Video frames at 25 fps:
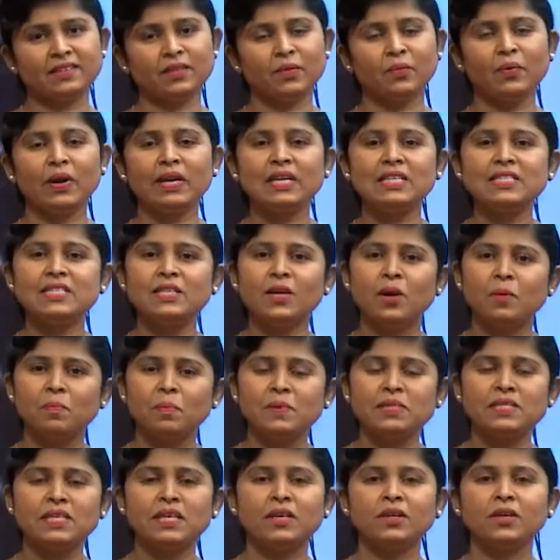What is the
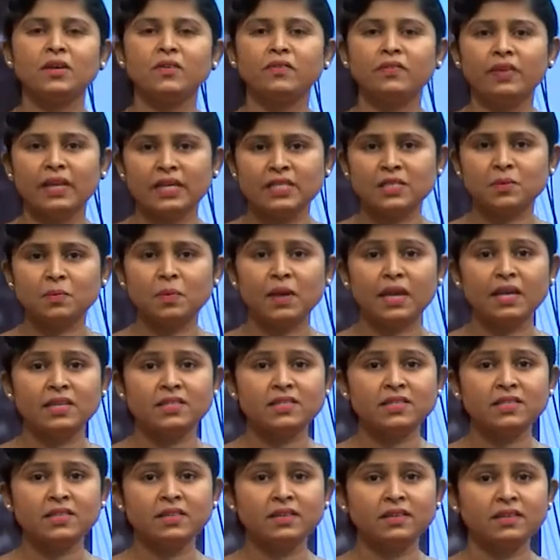opposite of
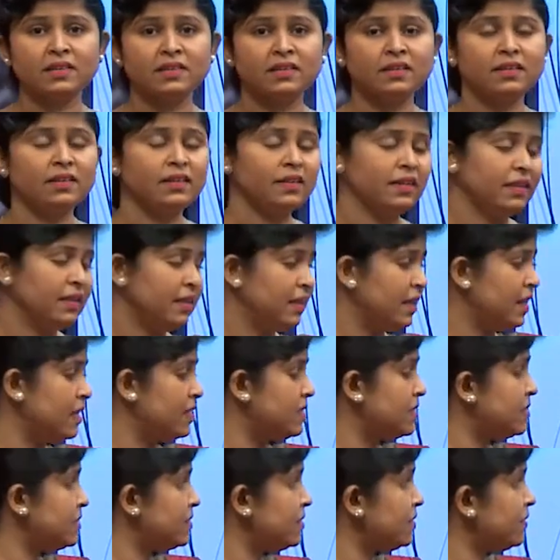expansion?
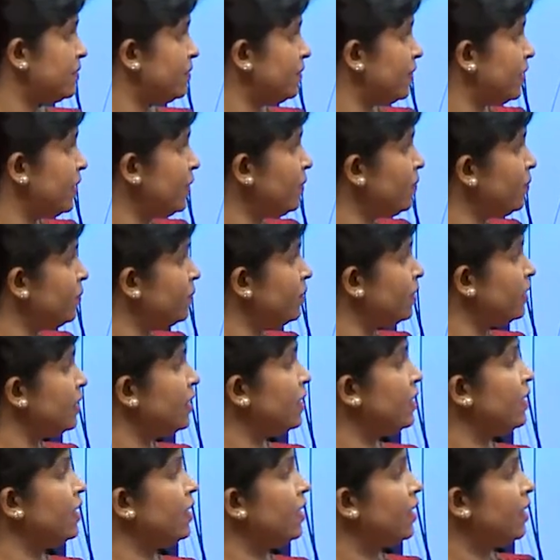Yes, very good.
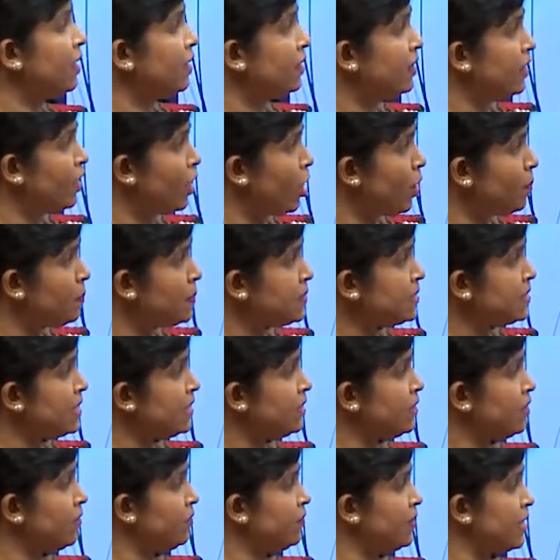The
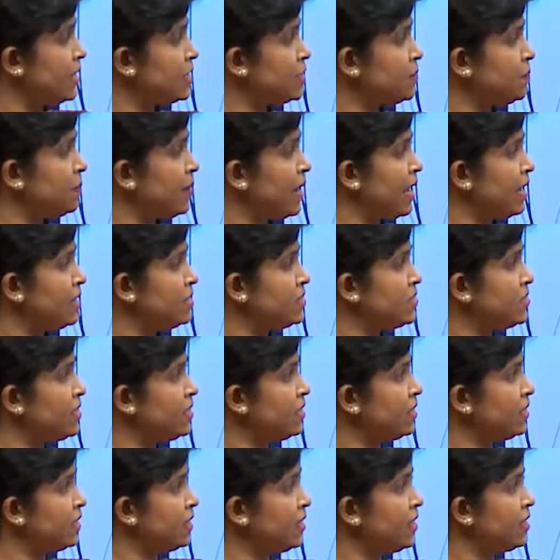opposite of
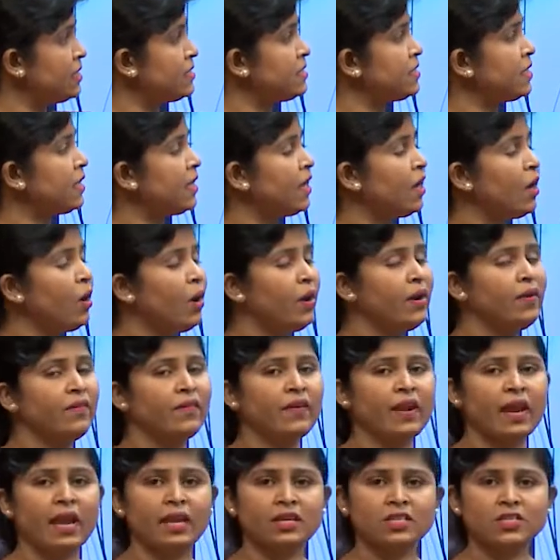expansion is
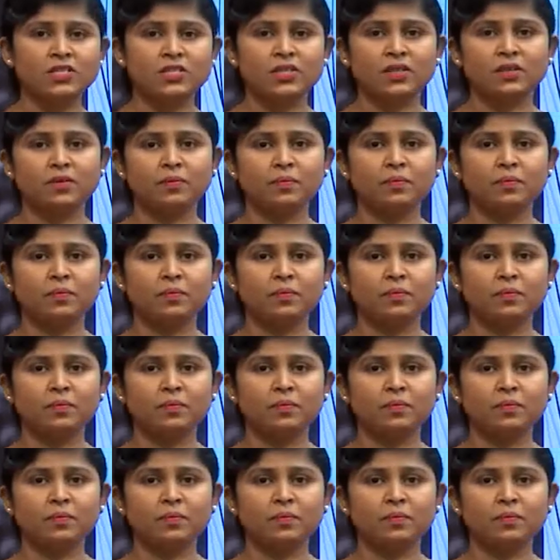contraction.